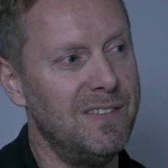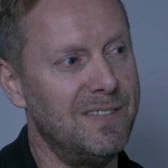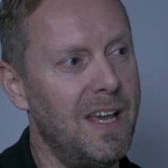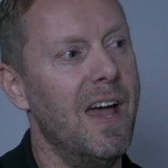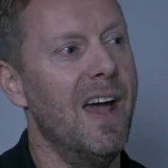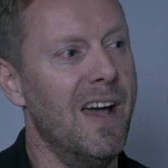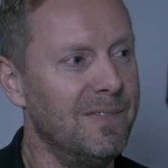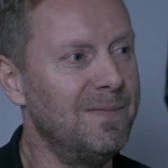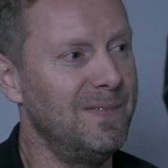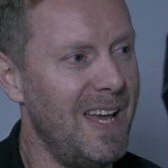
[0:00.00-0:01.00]
Yeah, it's yeah. another
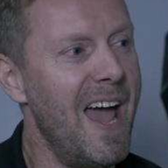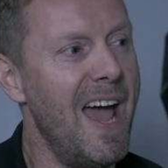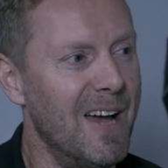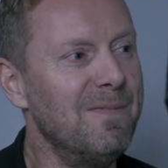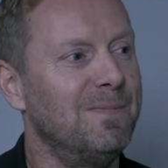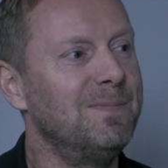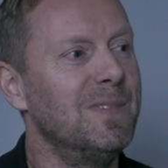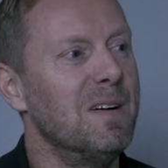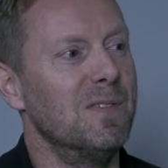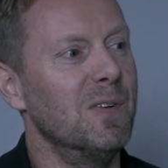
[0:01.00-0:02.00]
facet yeah. of their
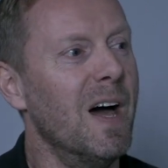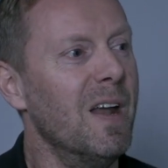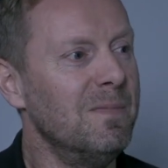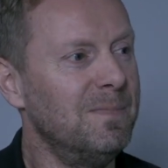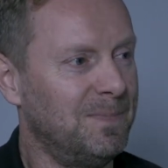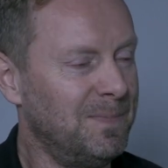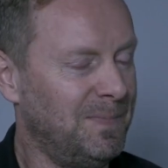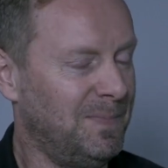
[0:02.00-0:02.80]
their sort of